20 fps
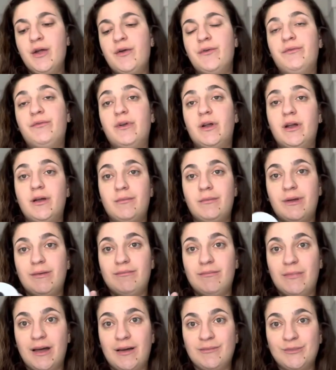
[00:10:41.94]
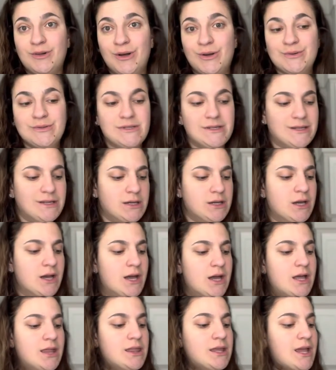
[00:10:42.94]
from Momcozy,
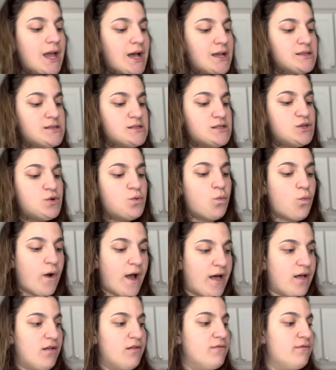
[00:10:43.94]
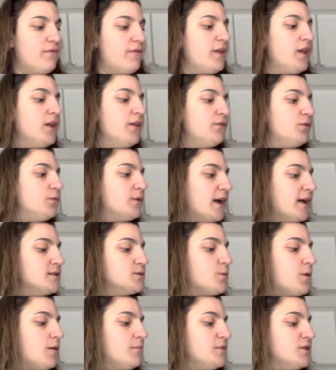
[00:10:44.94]
the S12. If you guys
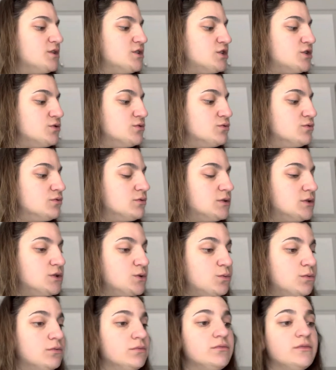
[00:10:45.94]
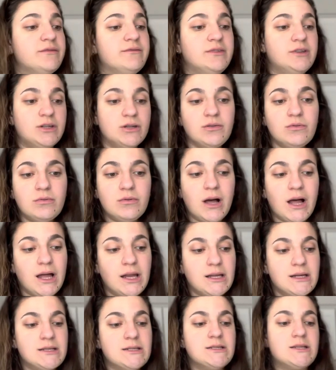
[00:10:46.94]
want me to do a review on
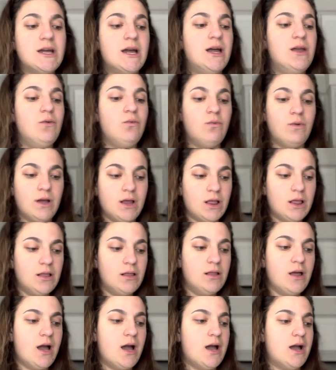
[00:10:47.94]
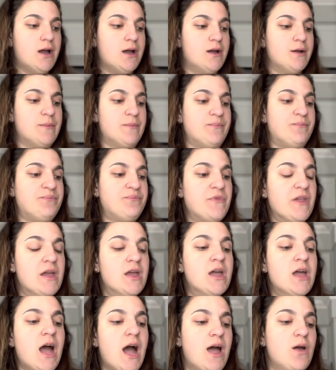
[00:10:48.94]
it, I will. Um,
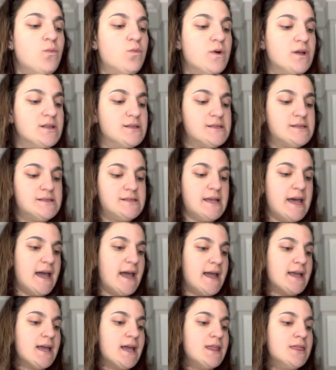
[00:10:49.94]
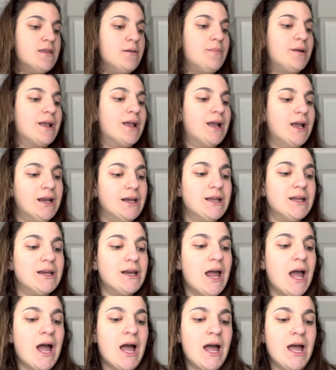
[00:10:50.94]
I will say in the beginning,
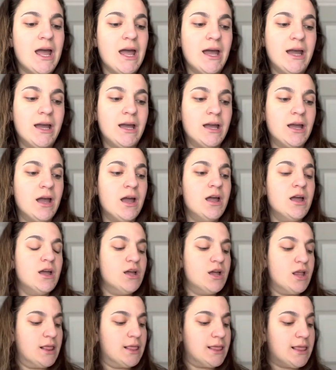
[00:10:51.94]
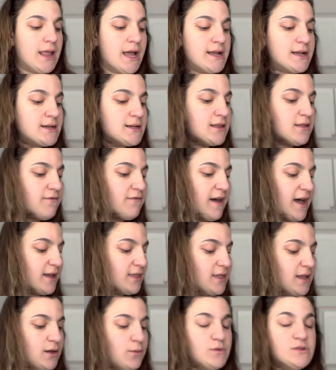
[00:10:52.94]
I liked the fact
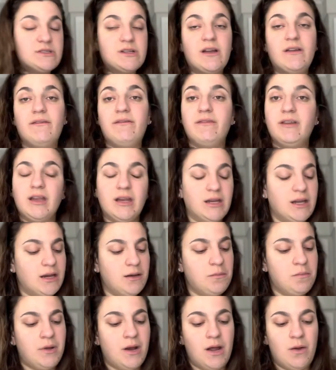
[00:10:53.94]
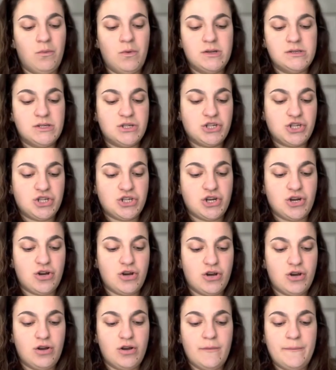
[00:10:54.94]
that it was convenient, but I wasn't
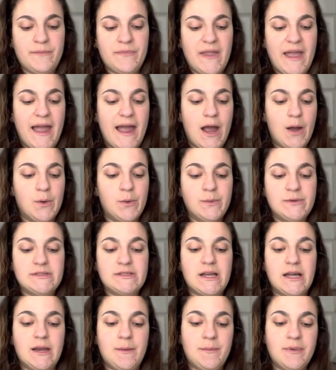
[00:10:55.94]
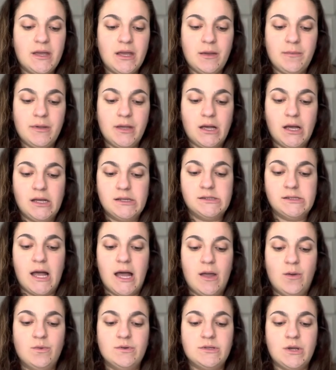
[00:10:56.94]
sure how it was going to be because
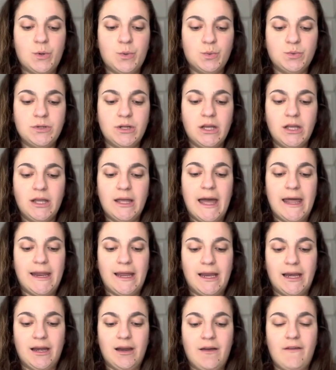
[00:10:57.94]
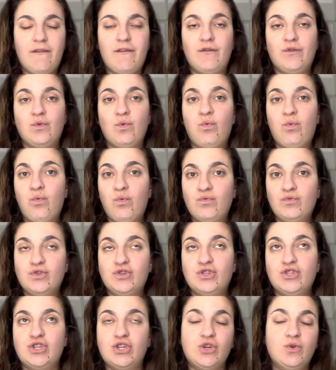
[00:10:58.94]
I was only getting
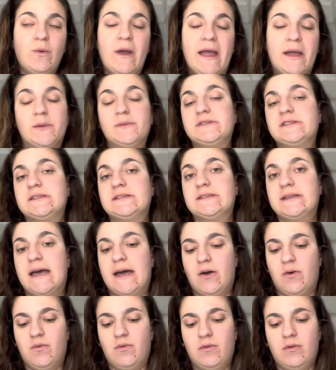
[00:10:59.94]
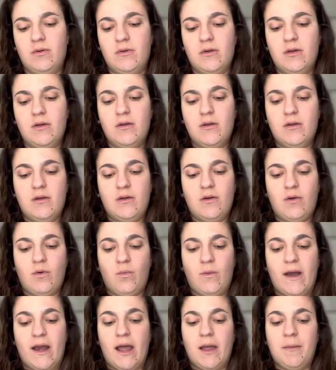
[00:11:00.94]
two ounces out when I